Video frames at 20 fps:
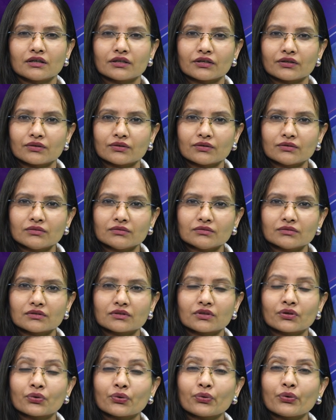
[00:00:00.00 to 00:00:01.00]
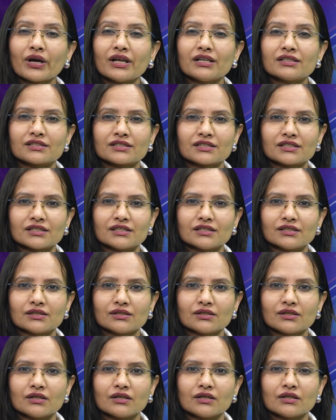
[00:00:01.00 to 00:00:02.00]
you know, cruelty.
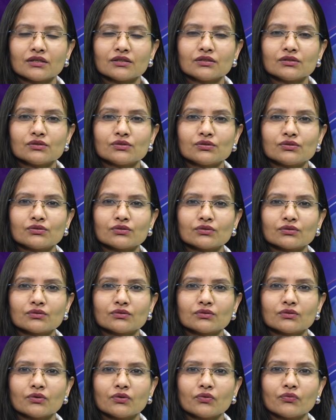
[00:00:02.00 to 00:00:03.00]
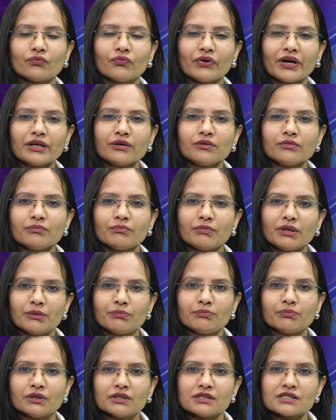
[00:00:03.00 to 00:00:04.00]
So when
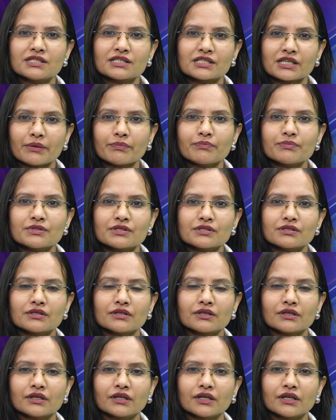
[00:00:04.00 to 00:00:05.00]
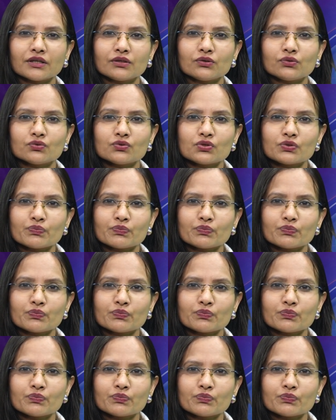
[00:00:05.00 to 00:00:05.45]
people steps into